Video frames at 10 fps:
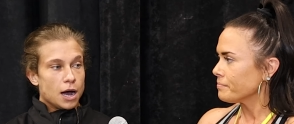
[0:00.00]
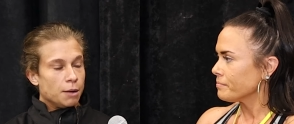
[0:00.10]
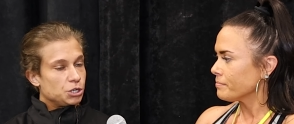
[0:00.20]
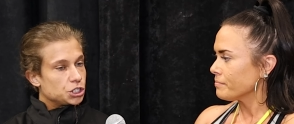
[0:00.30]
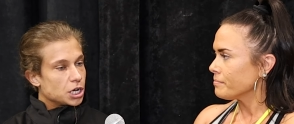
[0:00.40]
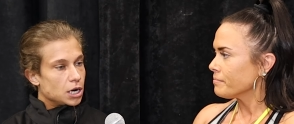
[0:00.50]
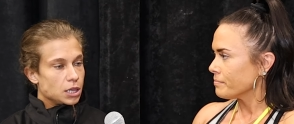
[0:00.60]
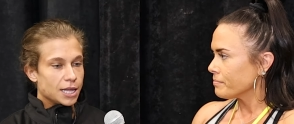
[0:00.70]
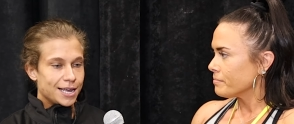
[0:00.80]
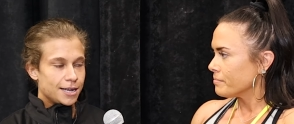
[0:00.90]
Speaker 1: I'm just gonna
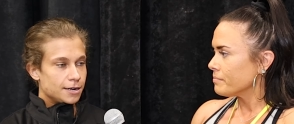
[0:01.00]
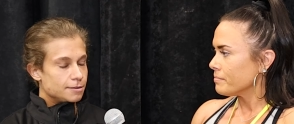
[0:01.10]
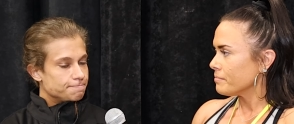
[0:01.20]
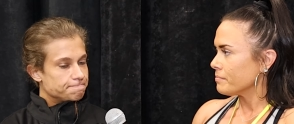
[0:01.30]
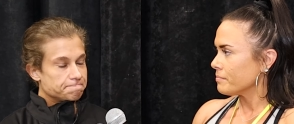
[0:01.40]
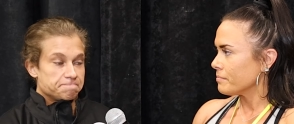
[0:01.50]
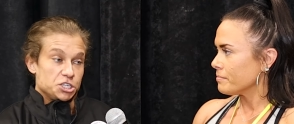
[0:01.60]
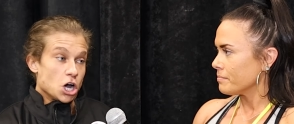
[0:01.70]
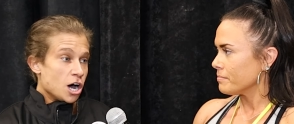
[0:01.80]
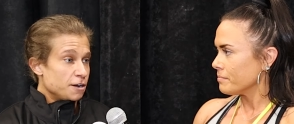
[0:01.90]
let
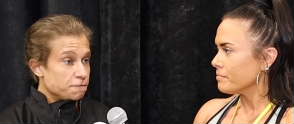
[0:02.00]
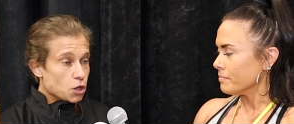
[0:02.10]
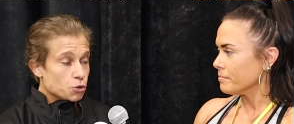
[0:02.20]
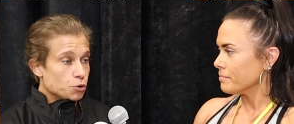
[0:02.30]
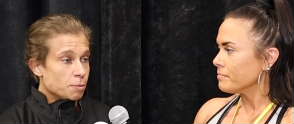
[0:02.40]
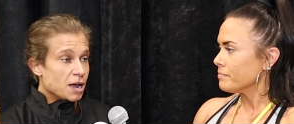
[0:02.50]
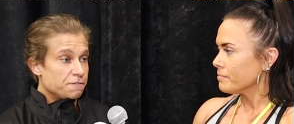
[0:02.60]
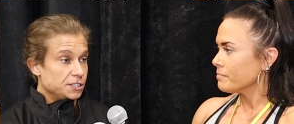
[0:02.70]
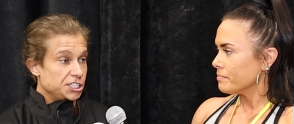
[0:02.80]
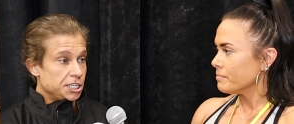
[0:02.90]
God flow through my
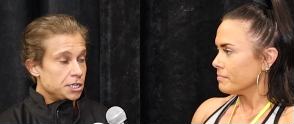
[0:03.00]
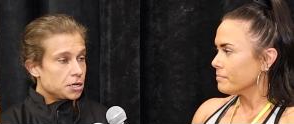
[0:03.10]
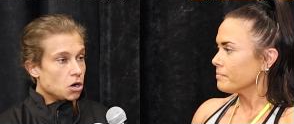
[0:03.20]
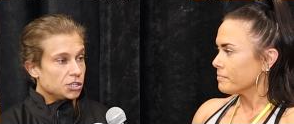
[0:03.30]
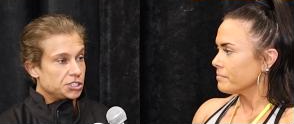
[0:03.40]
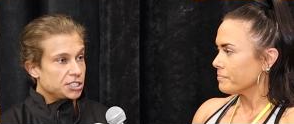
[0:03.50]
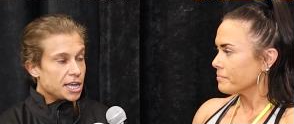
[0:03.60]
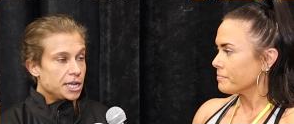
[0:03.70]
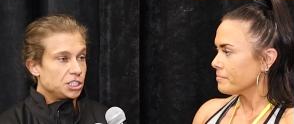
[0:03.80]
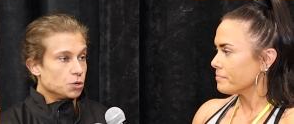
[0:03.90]
physique on
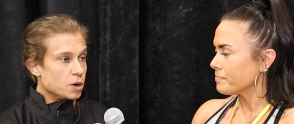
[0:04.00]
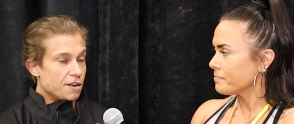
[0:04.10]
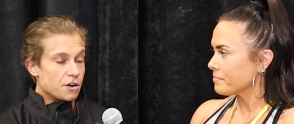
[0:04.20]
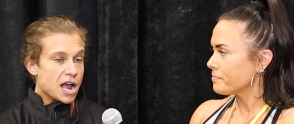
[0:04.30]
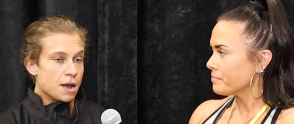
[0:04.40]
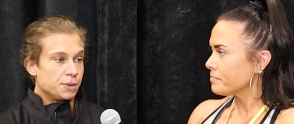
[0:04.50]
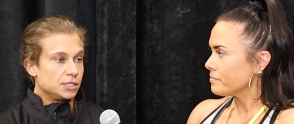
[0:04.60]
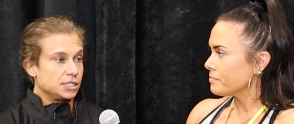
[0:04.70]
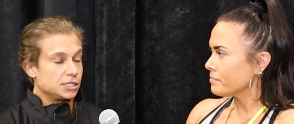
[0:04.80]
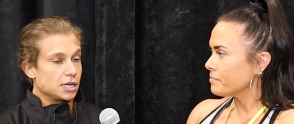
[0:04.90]
stage, and whatever
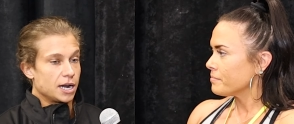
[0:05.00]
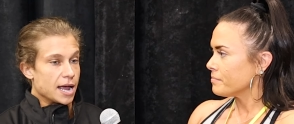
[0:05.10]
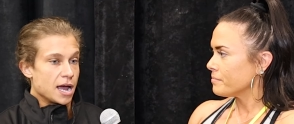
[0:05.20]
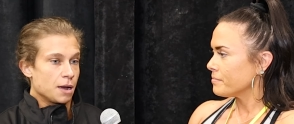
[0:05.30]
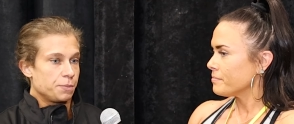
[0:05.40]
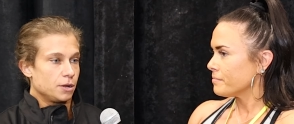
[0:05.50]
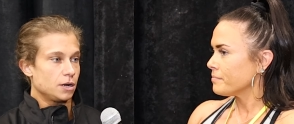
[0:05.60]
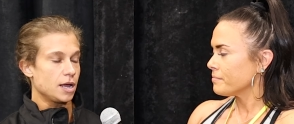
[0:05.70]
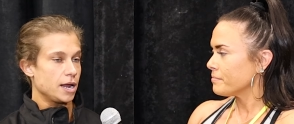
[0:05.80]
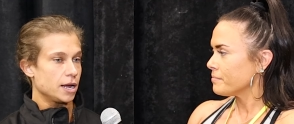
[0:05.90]
happens is gonna
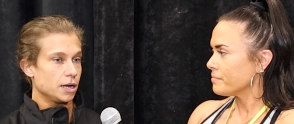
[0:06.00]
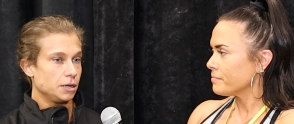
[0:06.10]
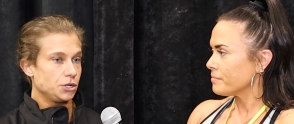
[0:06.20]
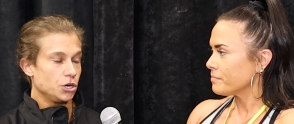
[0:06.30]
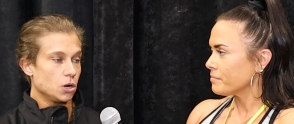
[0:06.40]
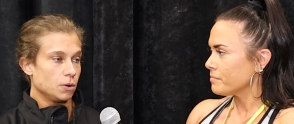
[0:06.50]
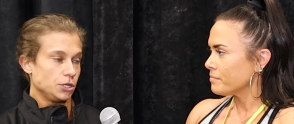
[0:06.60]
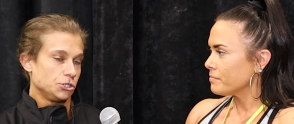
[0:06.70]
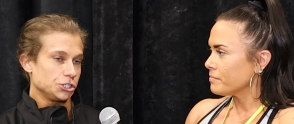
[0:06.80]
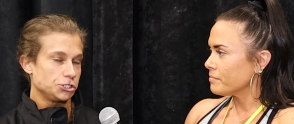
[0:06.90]
happen. And you know, it
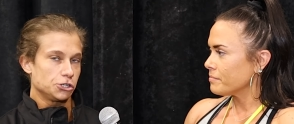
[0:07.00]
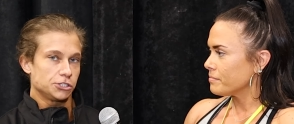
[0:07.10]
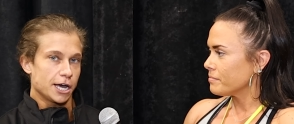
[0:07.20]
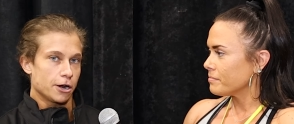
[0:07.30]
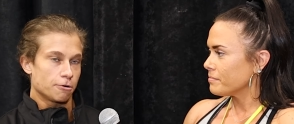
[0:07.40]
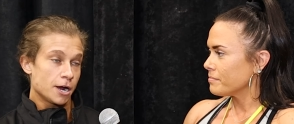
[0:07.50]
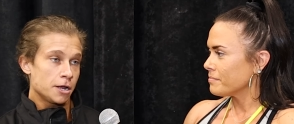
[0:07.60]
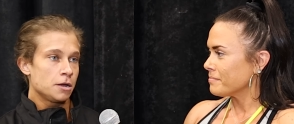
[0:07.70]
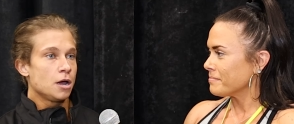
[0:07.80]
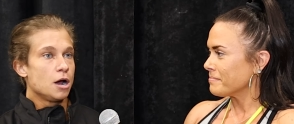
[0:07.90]
usually turns out all
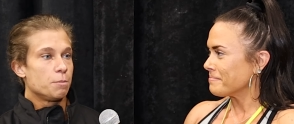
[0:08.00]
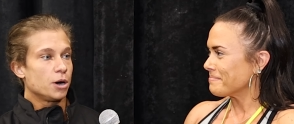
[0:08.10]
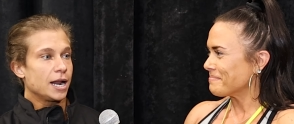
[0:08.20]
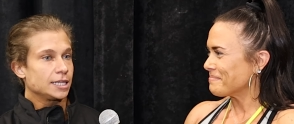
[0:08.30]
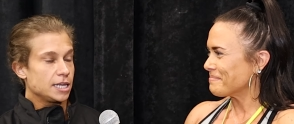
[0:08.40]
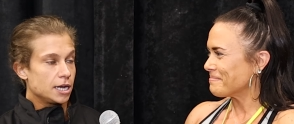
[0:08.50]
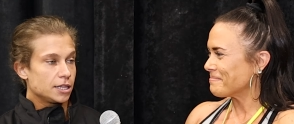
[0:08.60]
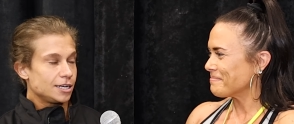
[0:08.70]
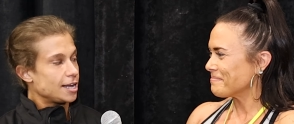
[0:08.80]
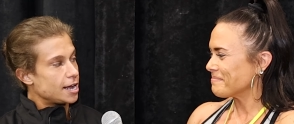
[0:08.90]
right. But at the end
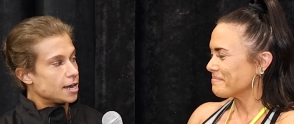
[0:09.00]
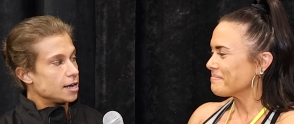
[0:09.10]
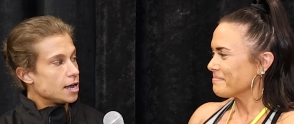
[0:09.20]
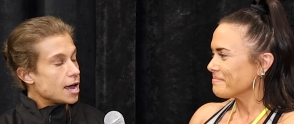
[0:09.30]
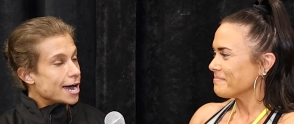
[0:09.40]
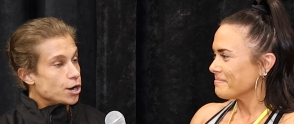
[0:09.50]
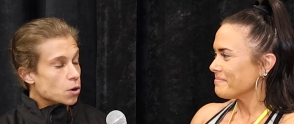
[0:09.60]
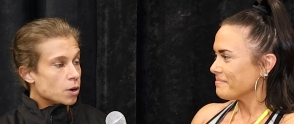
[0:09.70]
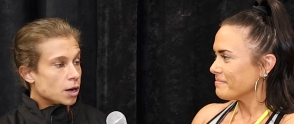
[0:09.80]
of the day, I know